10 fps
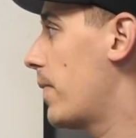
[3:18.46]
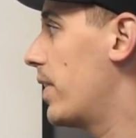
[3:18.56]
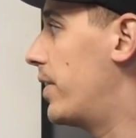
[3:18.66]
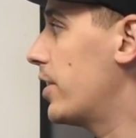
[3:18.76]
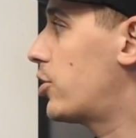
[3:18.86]

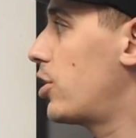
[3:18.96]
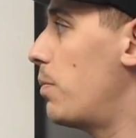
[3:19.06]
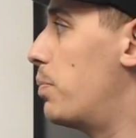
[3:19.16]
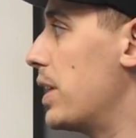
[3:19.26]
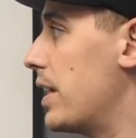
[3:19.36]
This
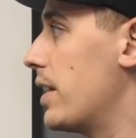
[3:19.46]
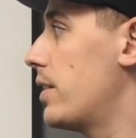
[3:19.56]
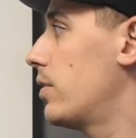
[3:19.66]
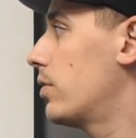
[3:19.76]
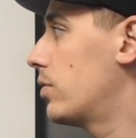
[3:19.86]
should
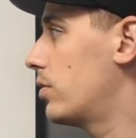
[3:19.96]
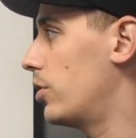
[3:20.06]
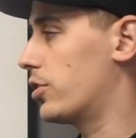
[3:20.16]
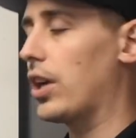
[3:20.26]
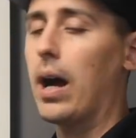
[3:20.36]
be
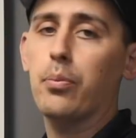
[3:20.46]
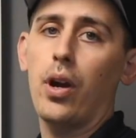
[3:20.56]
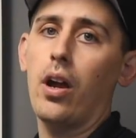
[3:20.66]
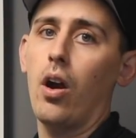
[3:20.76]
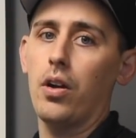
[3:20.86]
your top
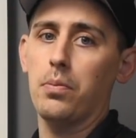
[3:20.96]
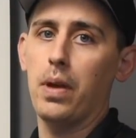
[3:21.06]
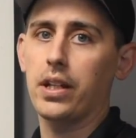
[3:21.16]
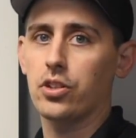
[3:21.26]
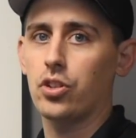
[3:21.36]
priority,
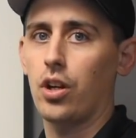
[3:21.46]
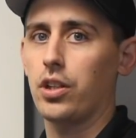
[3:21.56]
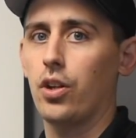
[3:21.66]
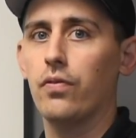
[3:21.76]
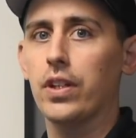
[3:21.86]
making sure
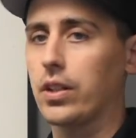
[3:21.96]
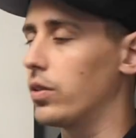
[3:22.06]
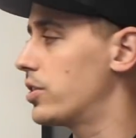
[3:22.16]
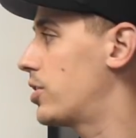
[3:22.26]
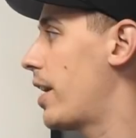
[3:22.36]
that your
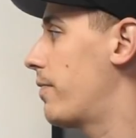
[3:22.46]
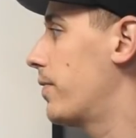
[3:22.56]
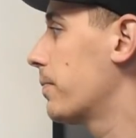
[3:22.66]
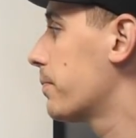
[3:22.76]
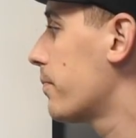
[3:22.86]
vehicle is
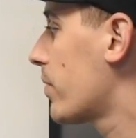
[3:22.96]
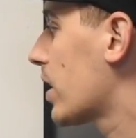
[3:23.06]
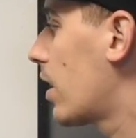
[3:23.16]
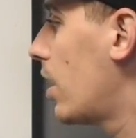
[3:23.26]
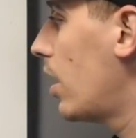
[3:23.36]
safe.
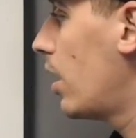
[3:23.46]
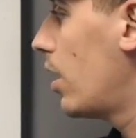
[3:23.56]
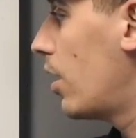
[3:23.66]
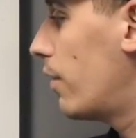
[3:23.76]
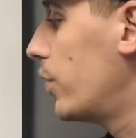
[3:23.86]

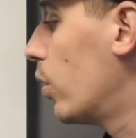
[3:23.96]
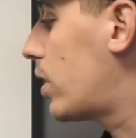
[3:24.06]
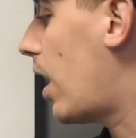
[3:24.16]
Fuel